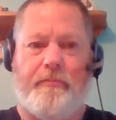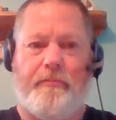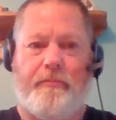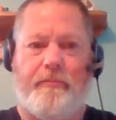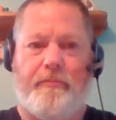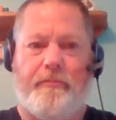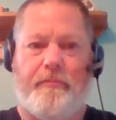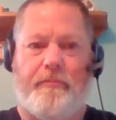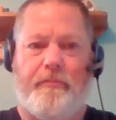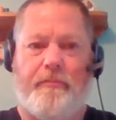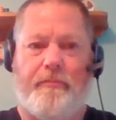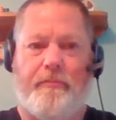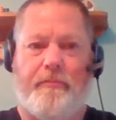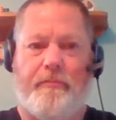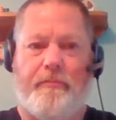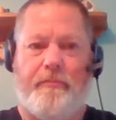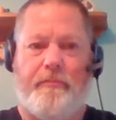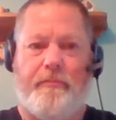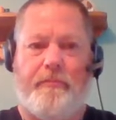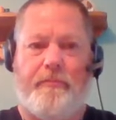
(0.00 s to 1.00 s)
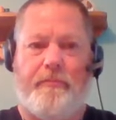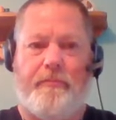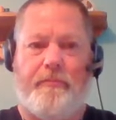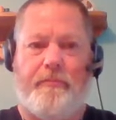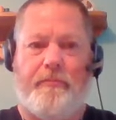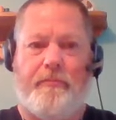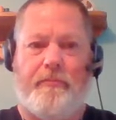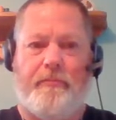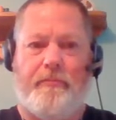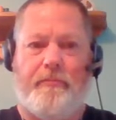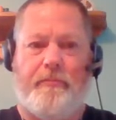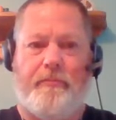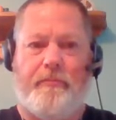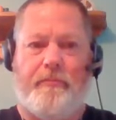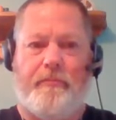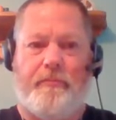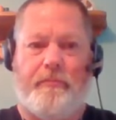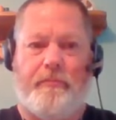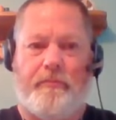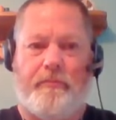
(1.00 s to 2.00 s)

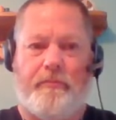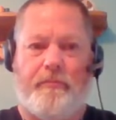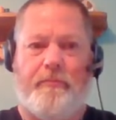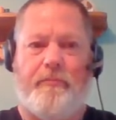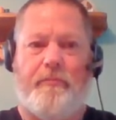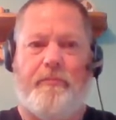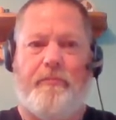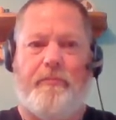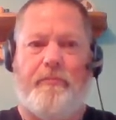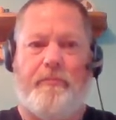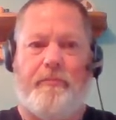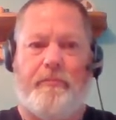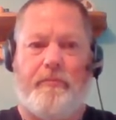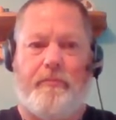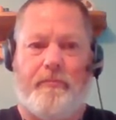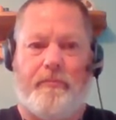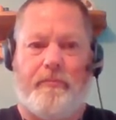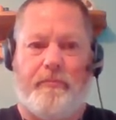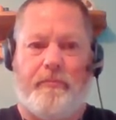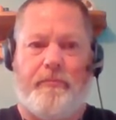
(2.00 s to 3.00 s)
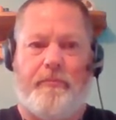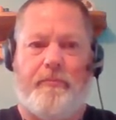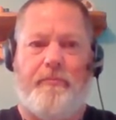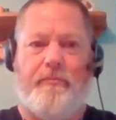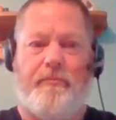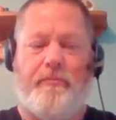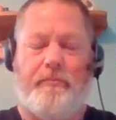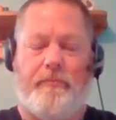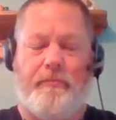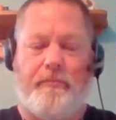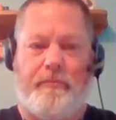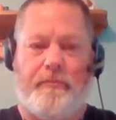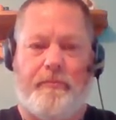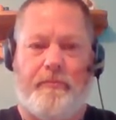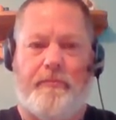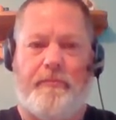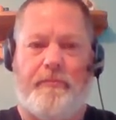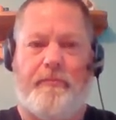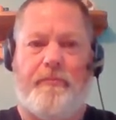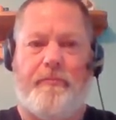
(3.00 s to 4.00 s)

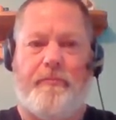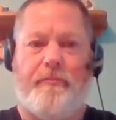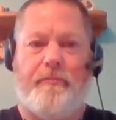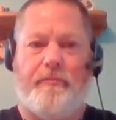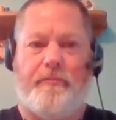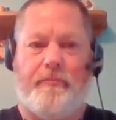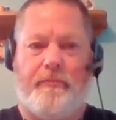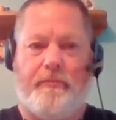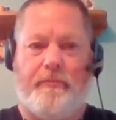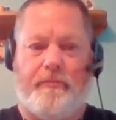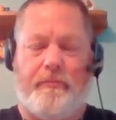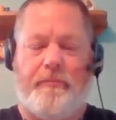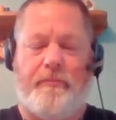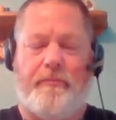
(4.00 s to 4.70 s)
(not speaking)